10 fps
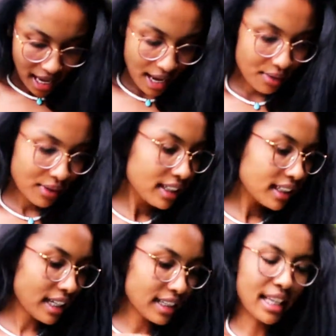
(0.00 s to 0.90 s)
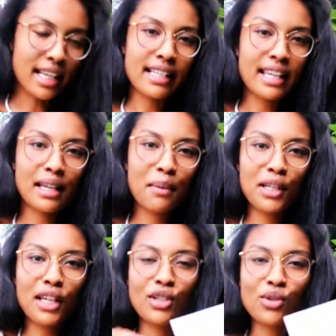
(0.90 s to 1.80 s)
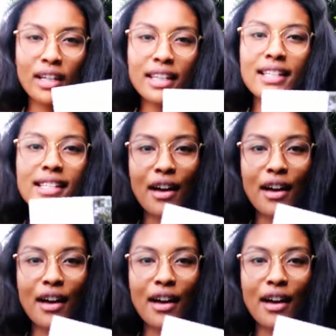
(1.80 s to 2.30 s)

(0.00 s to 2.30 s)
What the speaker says: I really like this. I think I'm gonna enjoy this